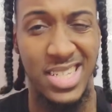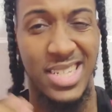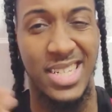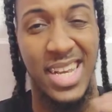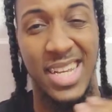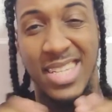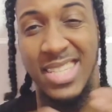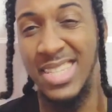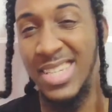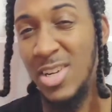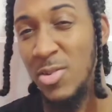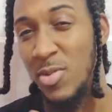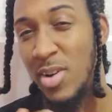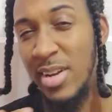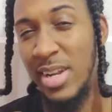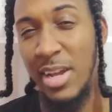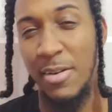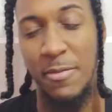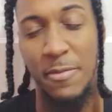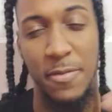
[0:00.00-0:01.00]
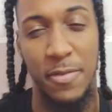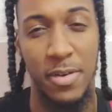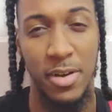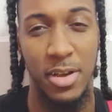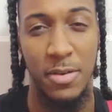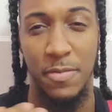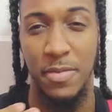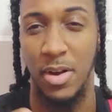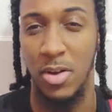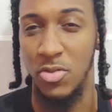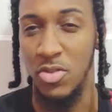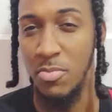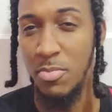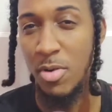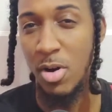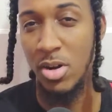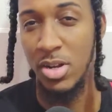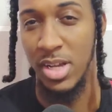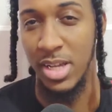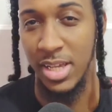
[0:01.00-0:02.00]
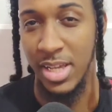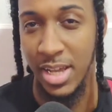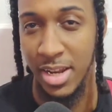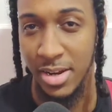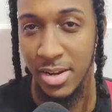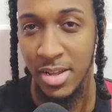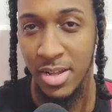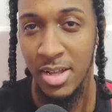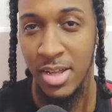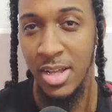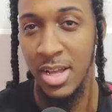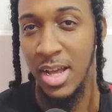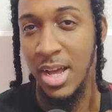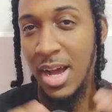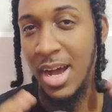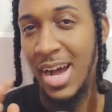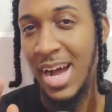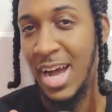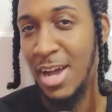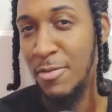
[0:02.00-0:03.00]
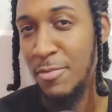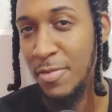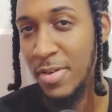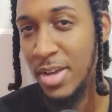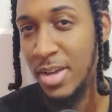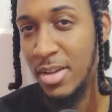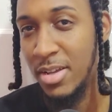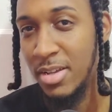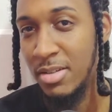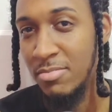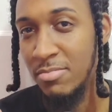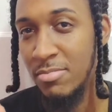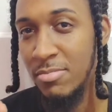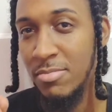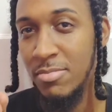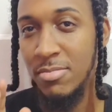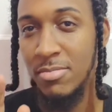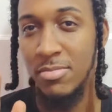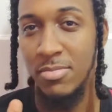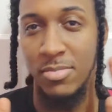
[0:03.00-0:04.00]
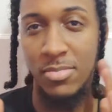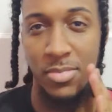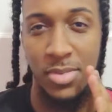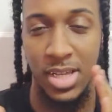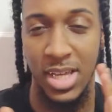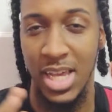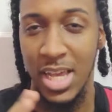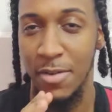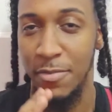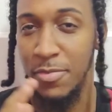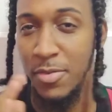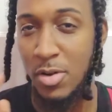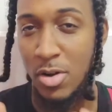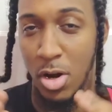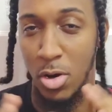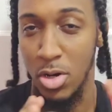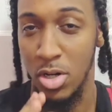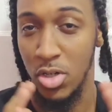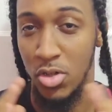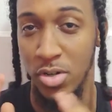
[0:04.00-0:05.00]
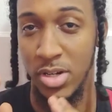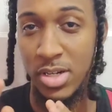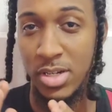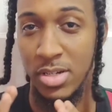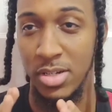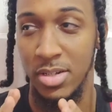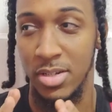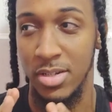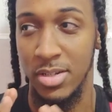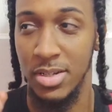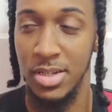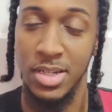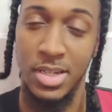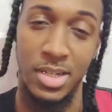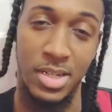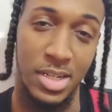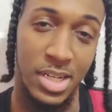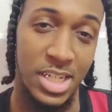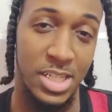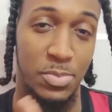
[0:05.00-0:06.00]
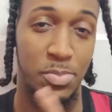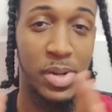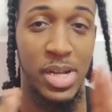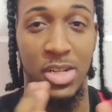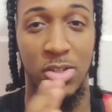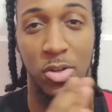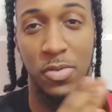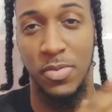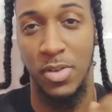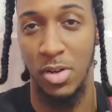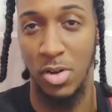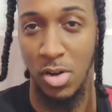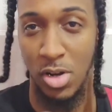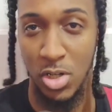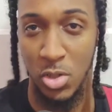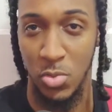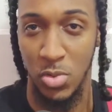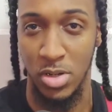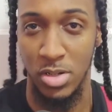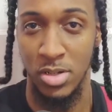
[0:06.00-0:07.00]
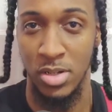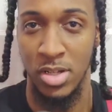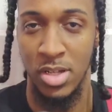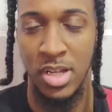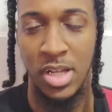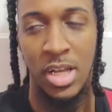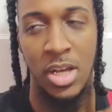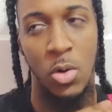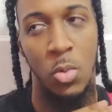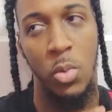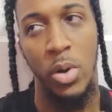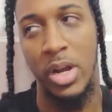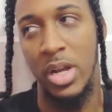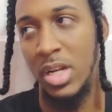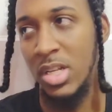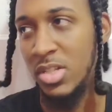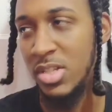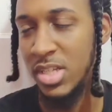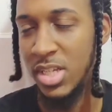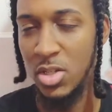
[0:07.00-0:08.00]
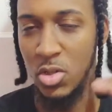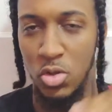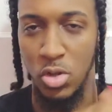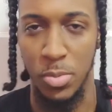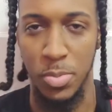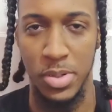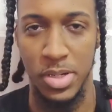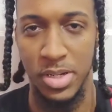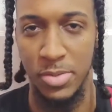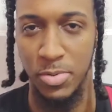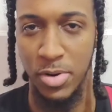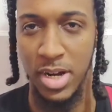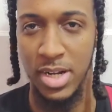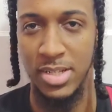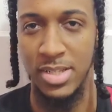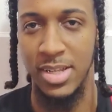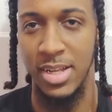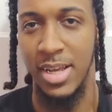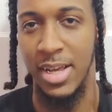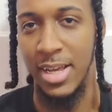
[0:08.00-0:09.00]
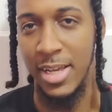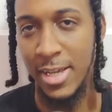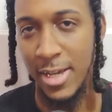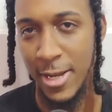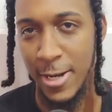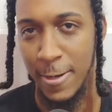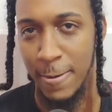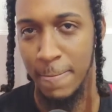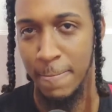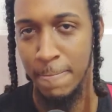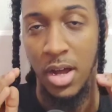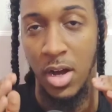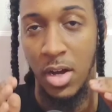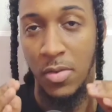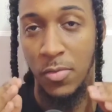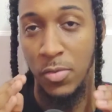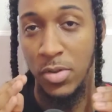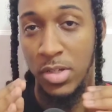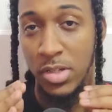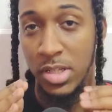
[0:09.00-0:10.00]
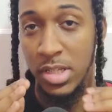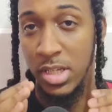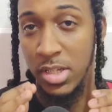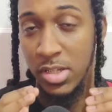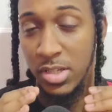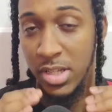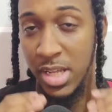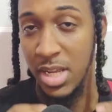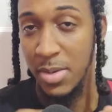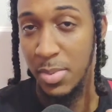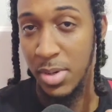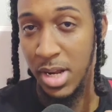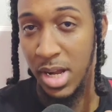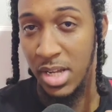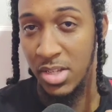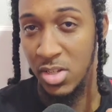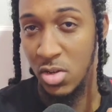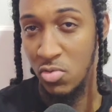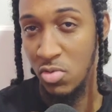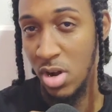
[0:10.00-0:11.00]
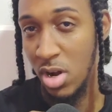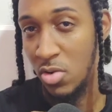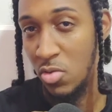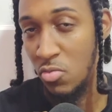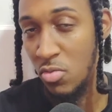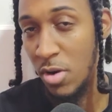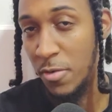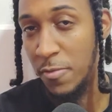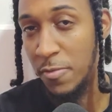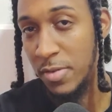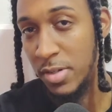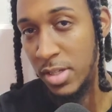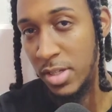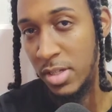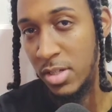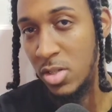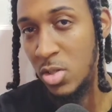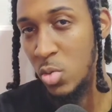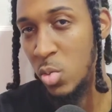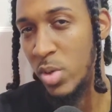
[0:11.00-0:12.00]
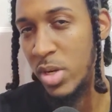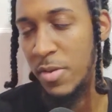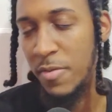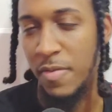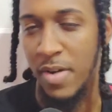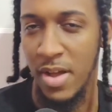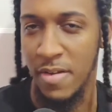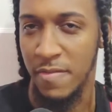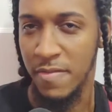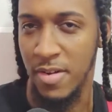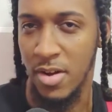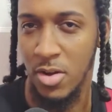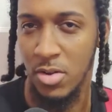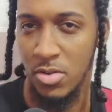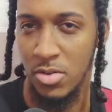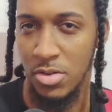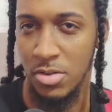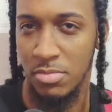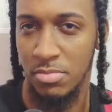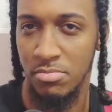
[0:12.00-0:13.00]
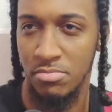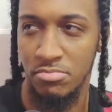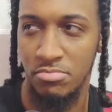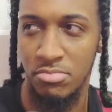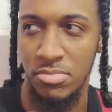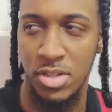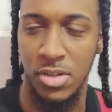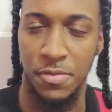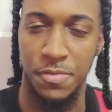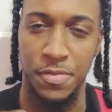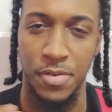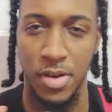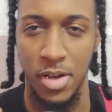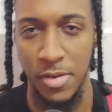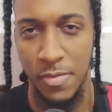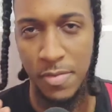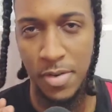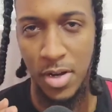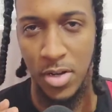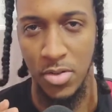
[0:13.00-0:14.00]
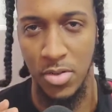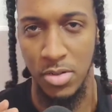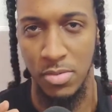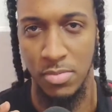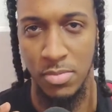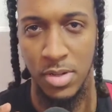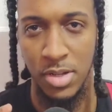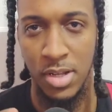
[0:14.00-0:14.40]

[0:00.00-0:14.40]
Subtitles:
testing around that 30,000 mark again. I think if the current trend is based off the last one, we're going to see it drop in price again. Now, if we see it stabilize around roughly 25,000 to 30,000,